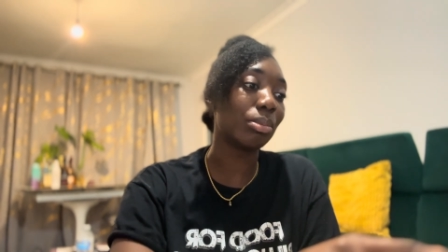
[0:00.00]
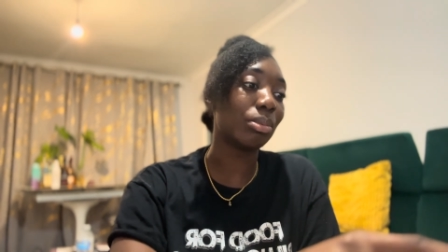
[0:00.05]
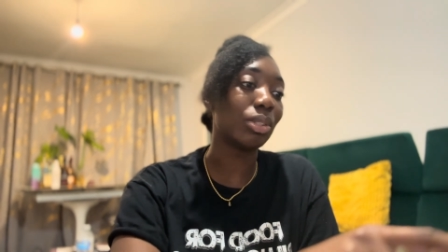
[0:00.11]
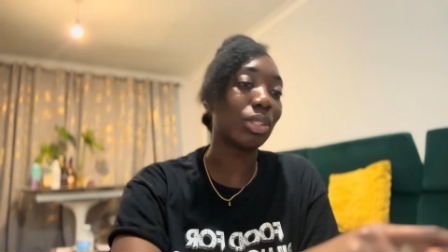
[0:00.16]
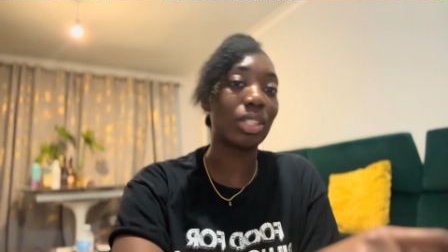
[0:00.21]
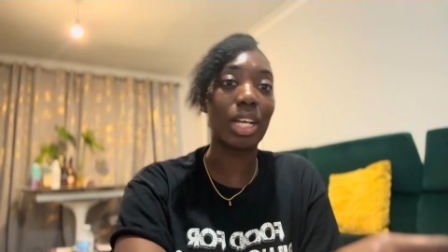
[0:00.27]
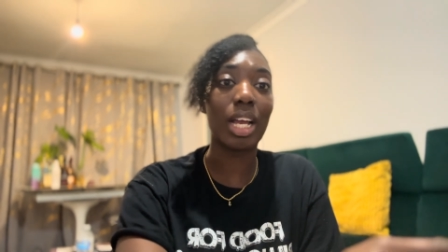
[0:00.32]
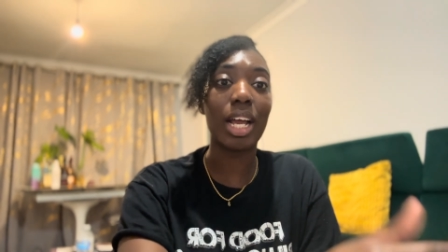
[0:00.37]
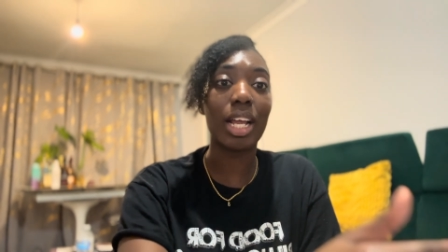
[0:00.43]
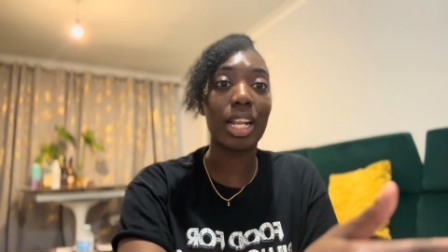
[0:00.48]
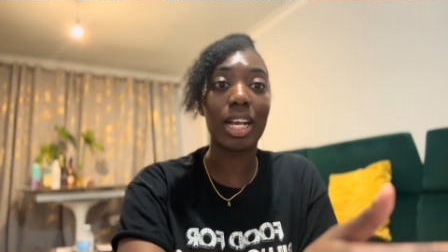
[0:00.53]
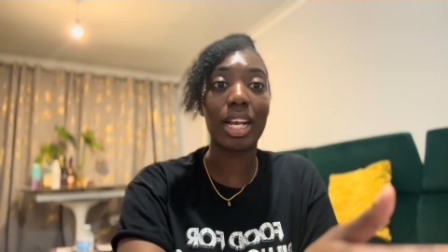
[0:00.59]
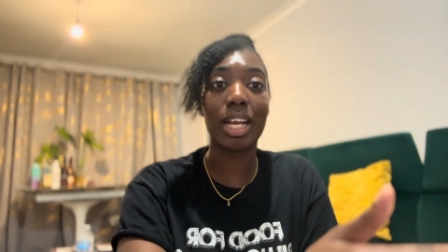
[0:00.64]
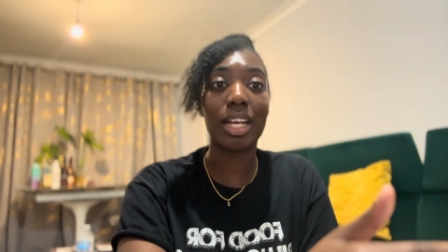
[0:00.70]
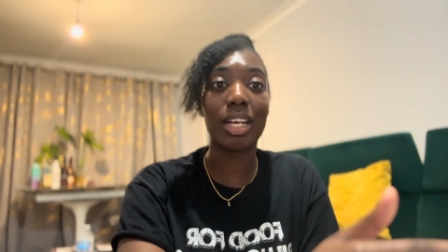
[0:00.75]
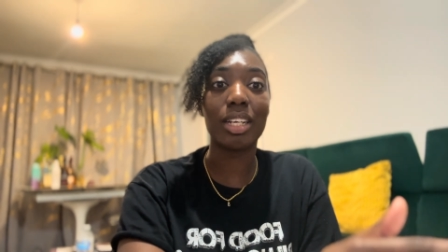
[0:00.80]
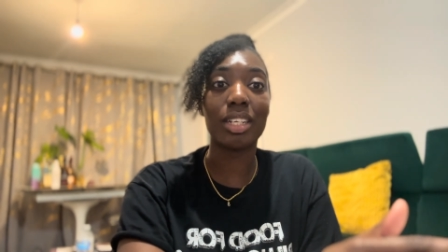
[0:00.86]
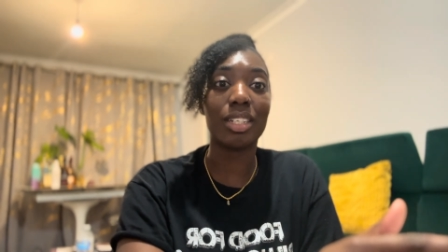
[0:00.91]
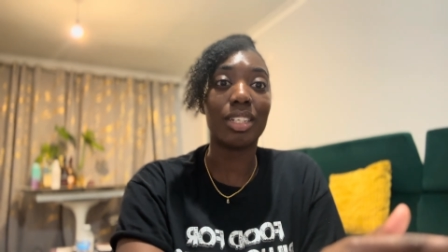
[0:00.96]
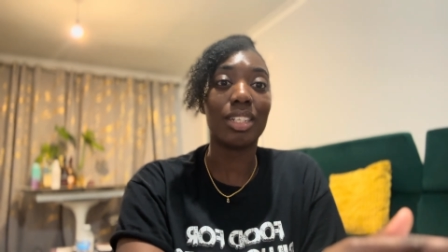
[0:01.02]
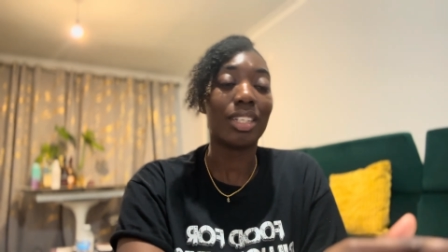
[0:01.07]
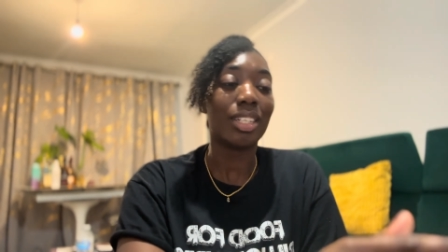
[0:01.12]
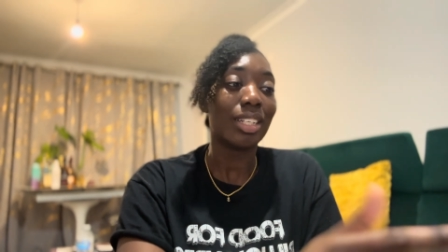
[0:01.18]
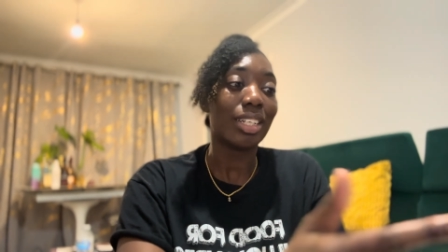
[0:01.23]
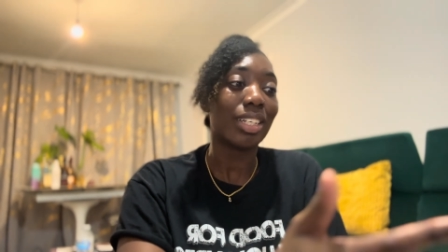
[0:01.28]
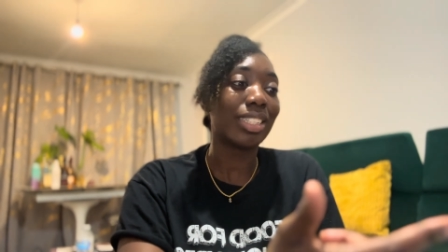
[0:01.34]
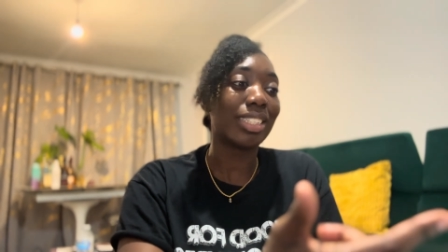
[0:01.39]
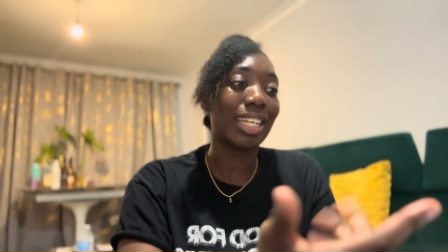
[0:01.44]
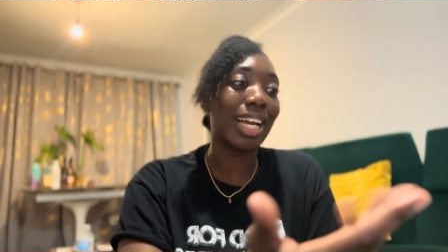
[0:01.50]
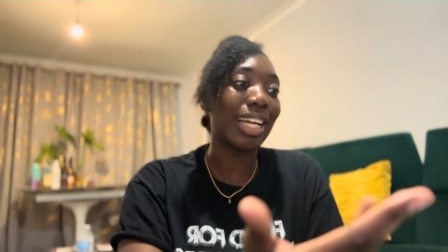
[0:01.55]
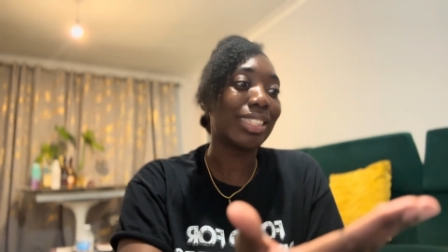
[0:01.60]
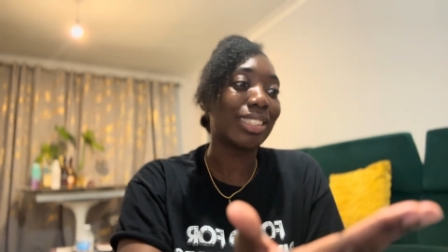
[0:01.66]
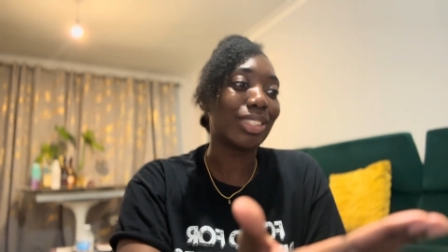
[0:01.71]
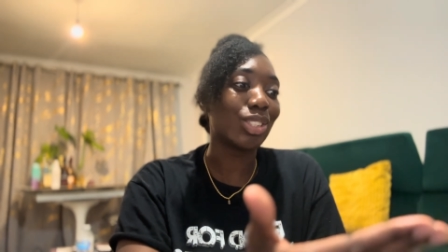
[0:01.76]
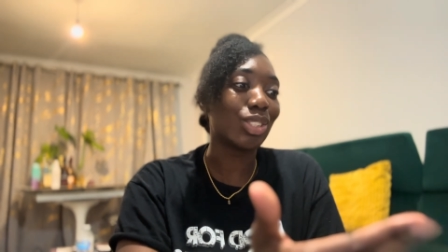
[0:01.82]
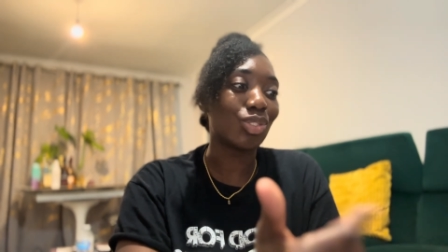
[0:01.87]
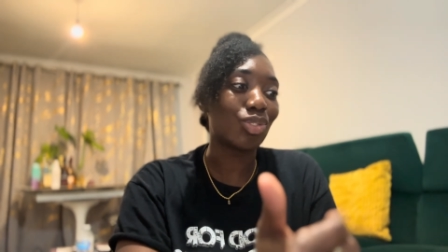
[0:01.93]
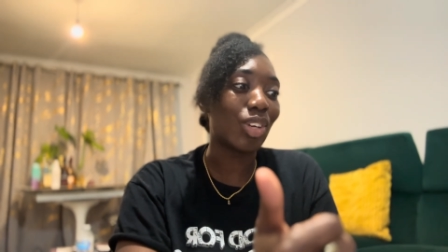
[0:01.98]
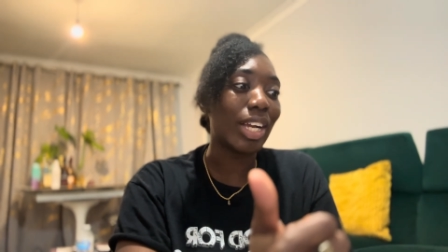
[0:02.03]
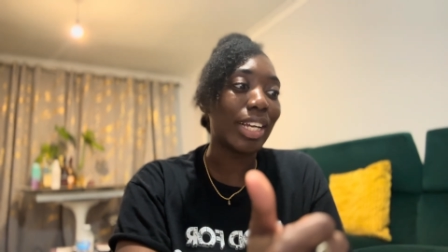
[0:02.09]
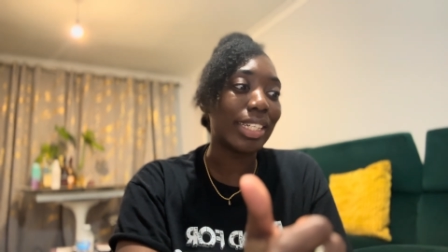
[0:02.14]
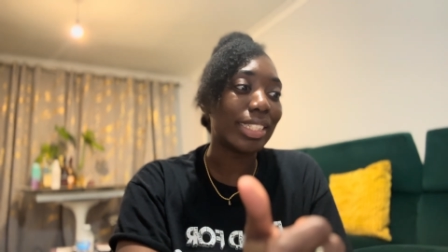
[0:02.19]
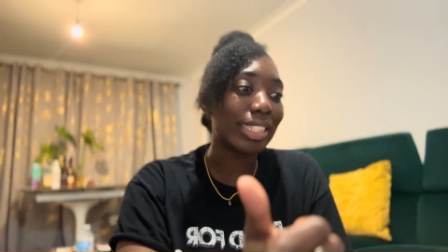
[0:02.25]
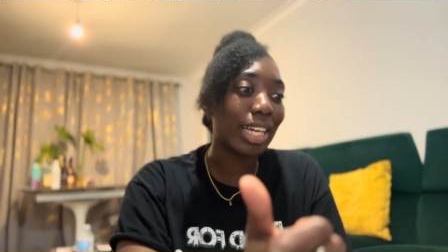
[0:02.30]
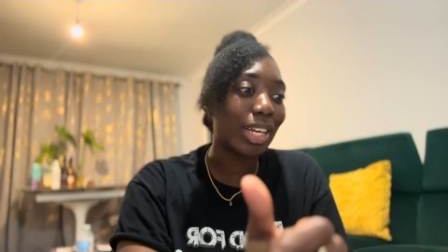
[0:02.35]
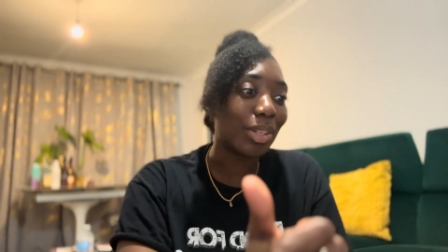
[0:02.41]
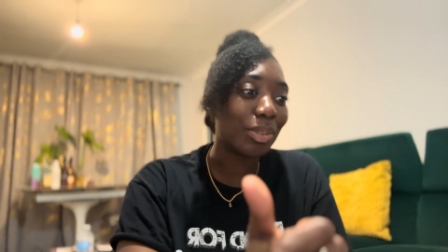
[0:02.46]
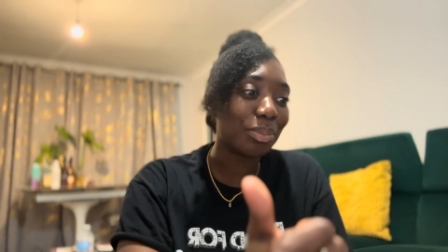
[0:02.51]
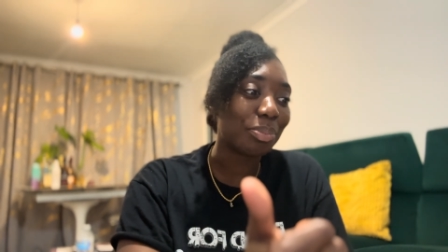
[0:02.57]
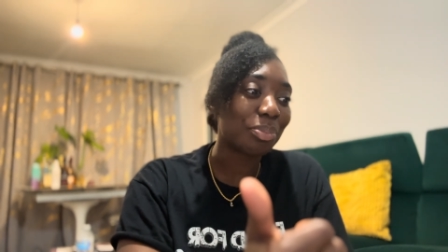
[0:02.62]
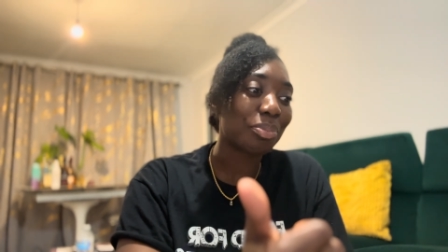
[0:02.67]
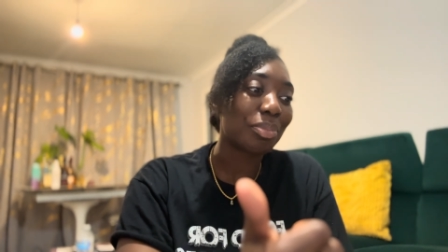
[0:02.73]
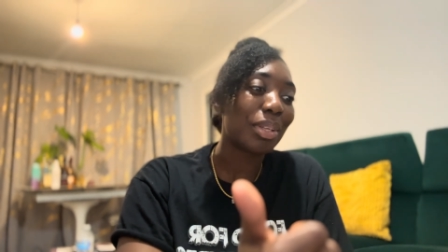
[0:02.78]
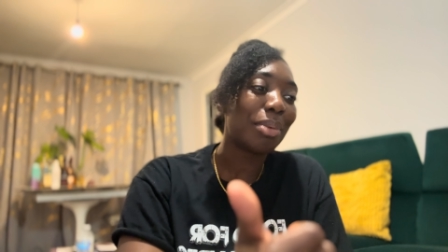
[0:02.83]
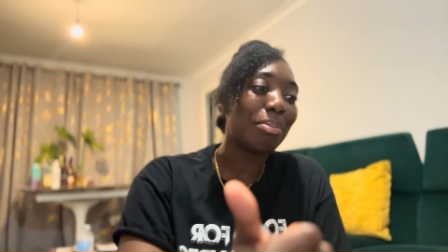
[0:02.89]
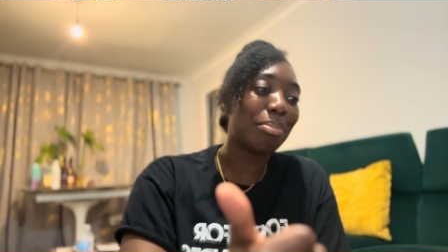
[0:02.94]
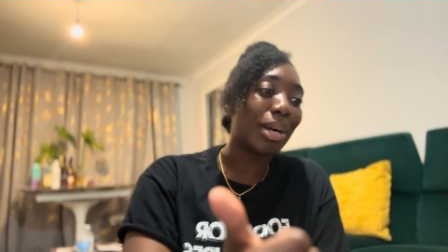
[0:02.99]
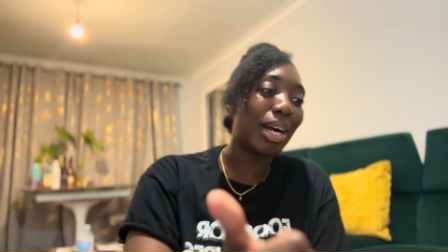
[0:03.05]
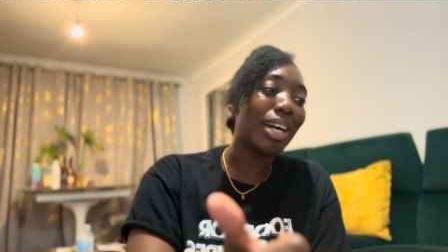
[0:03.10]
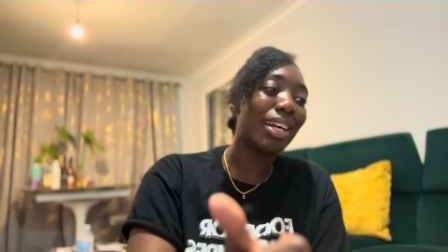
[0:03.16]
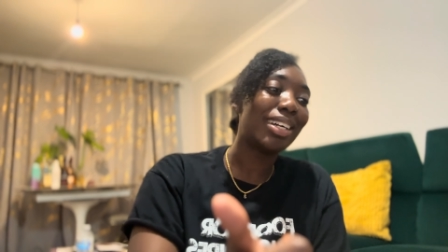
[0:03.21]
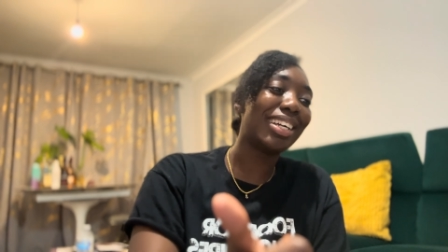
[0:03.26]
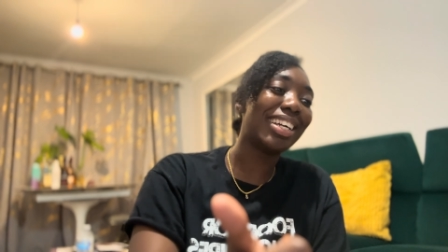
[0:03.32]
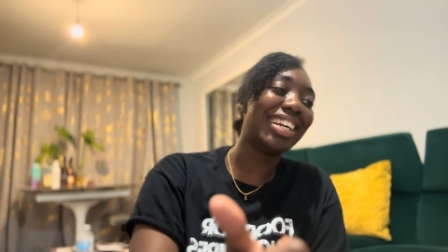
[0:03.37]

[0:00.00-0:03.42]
I'm not going to act like because I had to just write it down. But